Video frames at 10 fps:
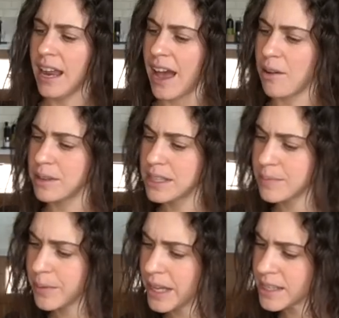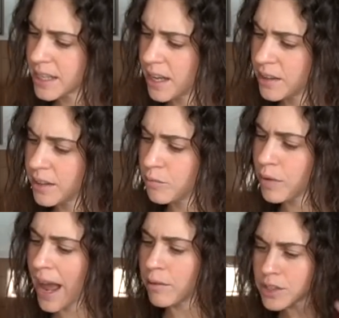Now, let's place a
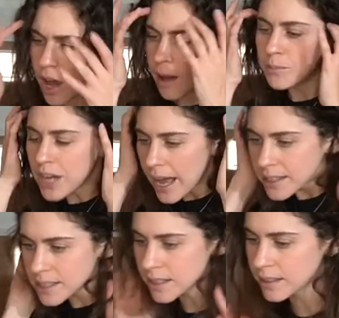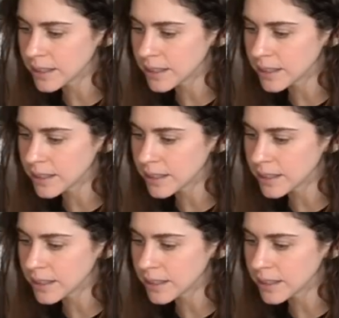round object